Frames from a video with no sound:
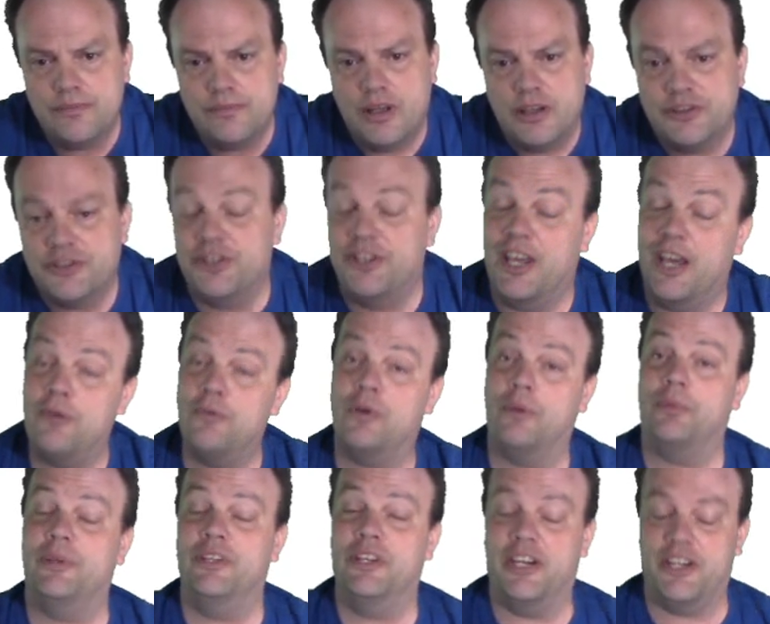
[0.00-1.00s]
So that will
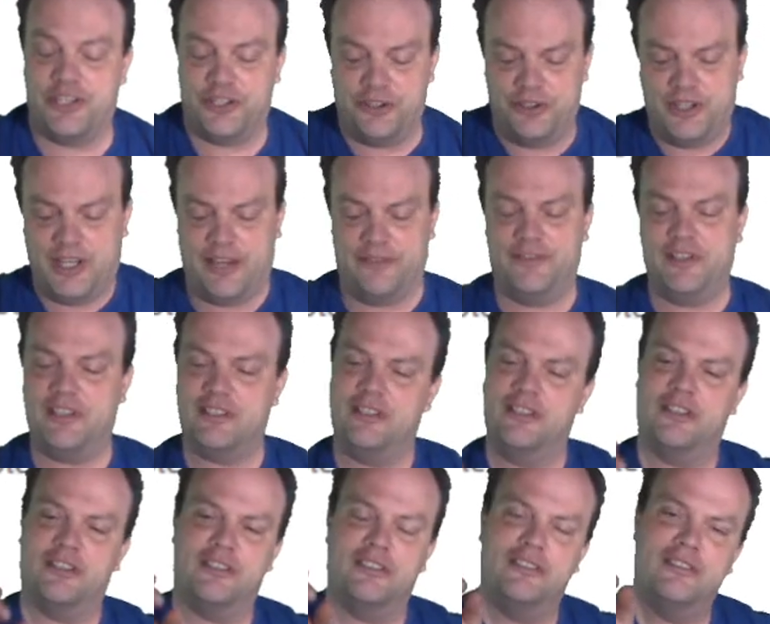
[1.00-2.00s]
be nice. You'd have these
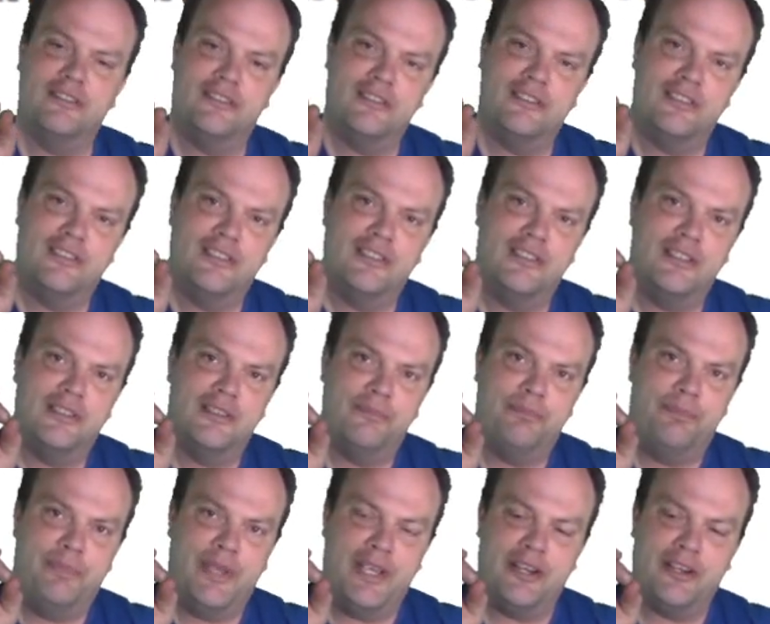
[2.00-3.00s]
little
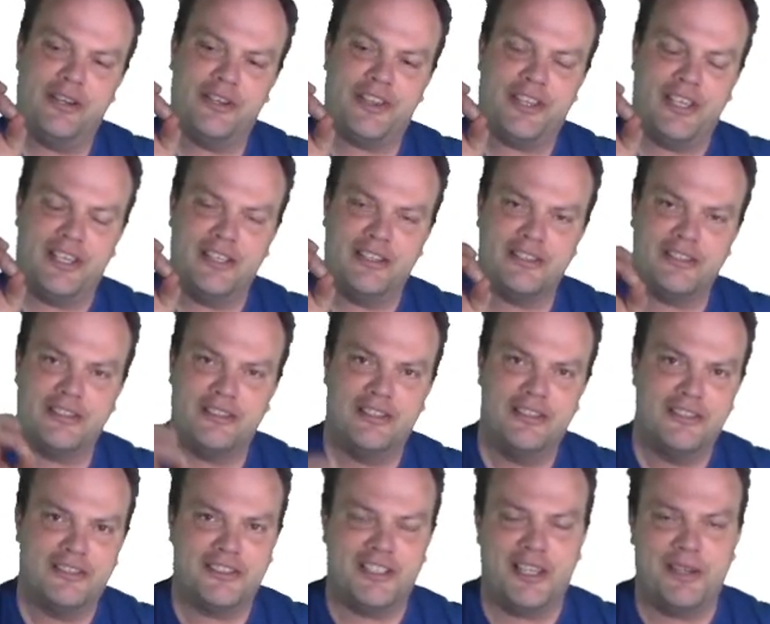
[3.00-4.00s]
pear things,
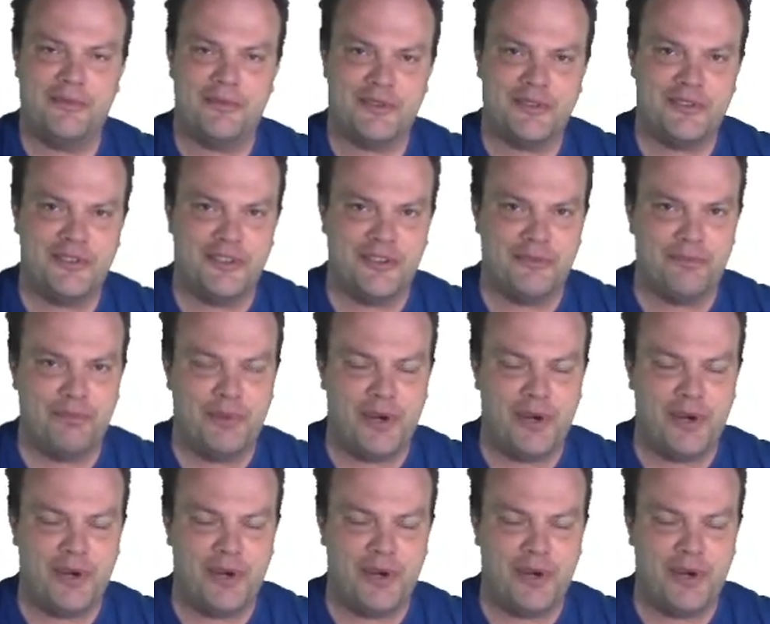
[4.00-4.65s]
same as your